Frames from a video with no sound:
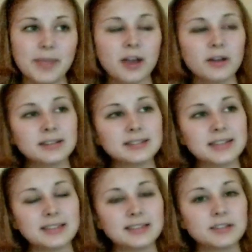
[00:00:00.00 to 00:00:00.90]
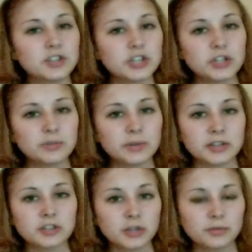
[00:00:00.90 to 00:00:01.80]
parents say this to
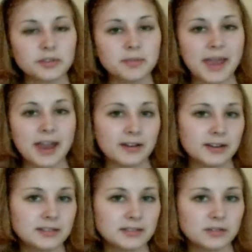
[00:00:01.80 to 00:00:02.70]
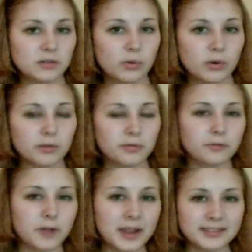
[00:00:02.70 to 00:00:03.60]
children and children to parents, or
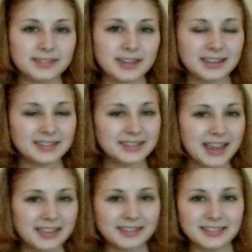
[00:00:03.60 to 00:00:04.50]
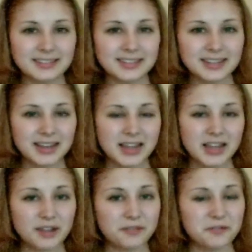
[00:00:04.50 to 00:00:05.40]
friends can say this
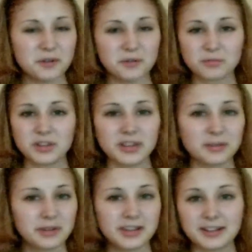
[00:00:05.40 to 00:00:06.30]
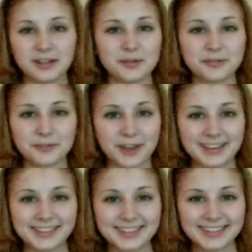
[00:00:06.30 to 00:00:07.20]
if you're really, really close
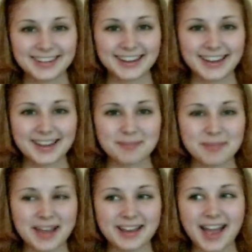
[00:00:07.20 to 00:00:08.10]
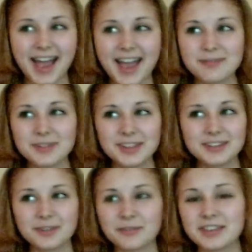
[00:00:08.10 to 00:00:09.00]
friends. But I
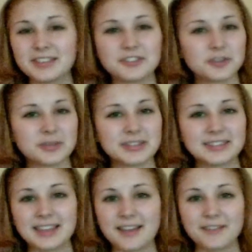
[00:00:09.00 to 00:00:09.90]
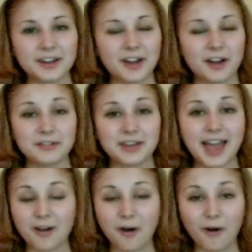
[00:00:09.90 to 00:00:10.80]
really don't think that Germans say that very often
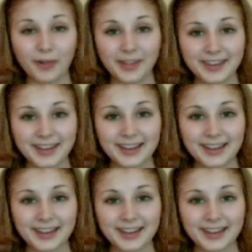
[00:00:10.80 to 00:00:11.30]
at all.